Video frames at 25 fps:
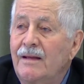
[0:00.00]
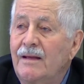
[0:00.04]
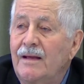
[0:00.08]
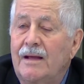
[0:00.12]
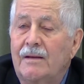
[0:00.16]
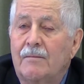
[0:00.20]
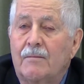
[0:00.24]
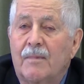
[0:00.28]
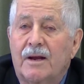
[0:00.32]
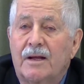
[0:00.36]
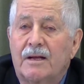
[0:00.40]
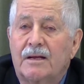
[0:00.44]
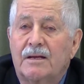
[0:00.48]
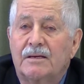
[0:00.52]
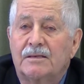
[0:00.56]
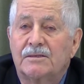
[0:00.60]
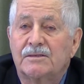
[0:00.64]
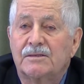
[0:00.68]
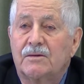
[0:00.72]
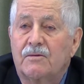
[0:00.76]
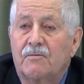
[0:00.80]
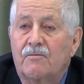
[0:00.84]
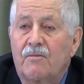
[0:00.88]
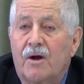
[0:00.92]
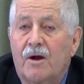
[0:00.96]
And my
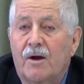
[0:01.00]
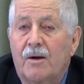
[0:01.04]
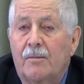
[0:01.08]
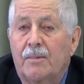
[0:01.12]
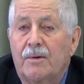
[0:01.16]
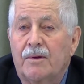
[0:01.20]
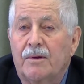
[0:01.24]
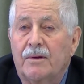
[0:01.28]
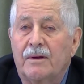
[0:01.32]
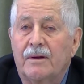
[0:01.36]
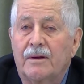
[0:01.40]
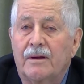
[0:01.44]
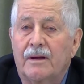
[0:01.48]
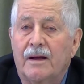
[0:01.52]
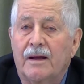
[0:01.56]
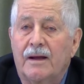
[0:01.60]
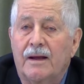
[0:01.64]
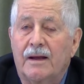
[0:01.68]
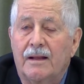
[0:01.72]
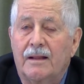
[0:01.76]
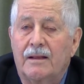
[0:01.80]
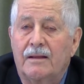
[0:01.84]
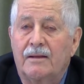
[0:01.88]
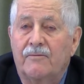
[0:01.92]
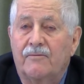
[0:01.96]
cousin Robert and
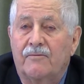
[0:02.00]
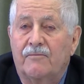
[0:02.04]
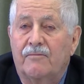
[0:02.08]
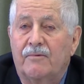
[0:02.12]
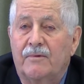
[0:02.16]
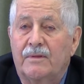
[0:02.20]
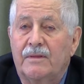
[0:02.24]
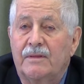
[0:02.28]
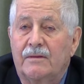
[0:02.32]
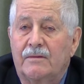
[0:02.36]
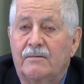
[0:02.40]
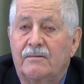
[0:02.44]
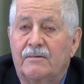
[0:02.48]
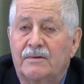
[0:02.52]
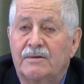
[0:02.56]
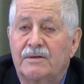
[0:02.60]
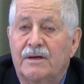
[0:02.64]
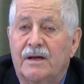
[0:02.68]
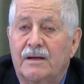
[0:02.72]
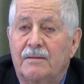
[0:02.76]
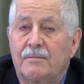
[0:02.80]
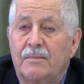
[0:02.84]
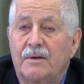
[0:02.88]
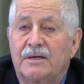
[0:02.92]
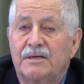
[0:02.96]
I lived
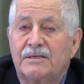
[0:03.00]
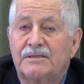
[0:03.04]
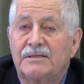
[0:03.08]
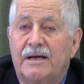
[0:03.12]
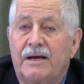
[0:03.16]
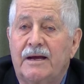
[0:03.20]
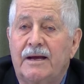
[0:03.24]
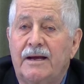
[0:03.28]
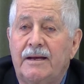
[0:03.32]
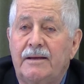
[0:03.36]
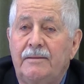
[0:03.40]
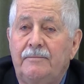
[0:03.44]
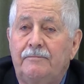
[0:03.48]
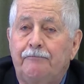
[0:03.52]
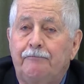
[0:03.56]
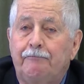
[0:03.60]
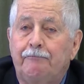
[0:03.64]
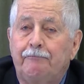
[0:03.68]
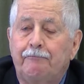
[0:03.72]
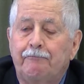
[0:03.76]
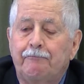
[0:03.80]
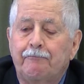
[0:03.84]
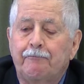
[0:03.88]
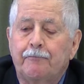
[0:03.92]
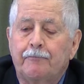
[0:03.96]
side by side.
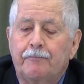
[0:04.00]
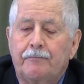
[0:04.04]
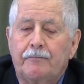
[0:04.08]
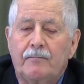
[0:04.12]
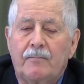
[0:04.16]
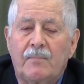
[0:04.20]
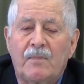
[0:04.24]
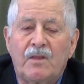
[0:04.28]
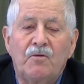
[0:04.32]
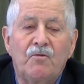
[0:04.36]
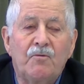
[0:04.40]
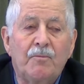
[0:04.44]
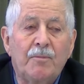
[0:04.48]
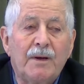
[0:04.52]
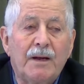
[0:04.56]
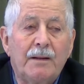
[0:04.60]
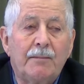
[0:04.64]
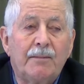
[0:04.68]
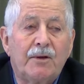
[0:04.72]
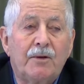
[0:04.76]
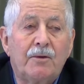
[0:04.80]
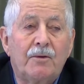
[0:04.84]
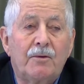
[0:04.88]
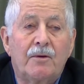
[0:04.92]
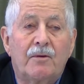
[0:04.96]
We've
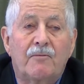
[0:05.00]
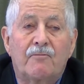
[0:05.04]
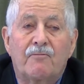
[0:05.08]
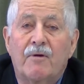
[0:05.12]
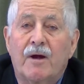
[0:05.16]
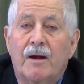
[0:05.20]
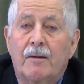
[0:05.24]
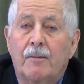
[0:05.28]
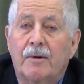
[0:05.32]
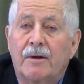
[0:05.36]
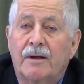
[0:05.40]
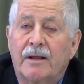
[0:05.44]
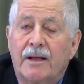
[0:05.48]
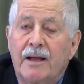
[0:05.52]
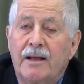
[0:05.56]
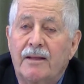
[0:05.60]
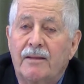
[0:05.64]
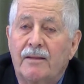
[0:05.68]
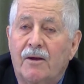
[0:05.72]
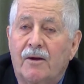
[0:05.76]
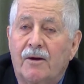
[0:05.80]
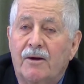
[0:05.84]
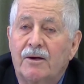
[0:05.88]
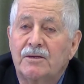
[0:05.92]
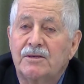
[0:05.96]
probably heard of Robert
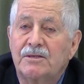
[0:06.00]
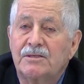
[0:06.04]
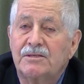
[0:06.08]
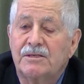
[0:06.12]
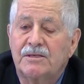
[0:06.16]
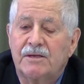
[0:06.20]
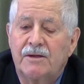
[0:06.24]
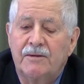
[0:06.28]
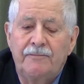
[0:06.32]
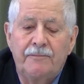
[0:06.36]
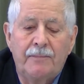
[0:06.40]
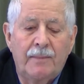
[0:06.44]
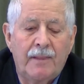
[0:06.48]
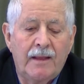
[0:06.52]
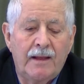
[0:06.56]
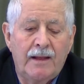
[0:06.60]
Genn, artist.